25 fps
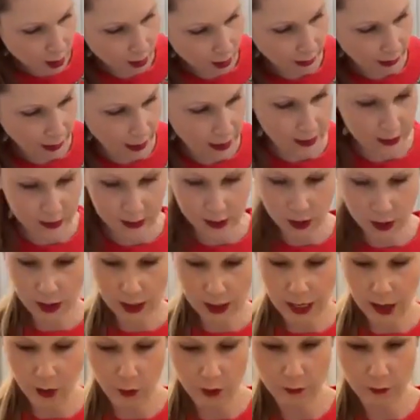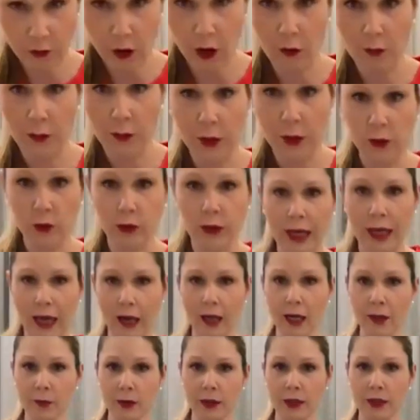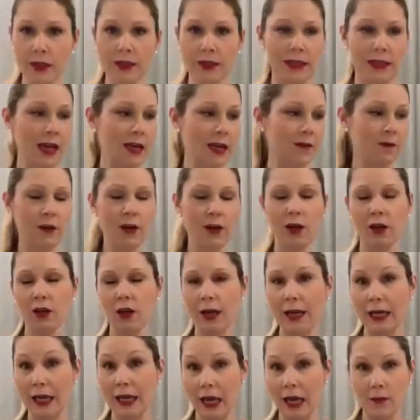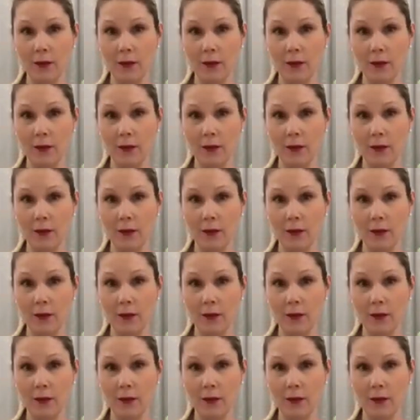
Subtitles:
Okay, so now we've got pickled capers. And if you don't like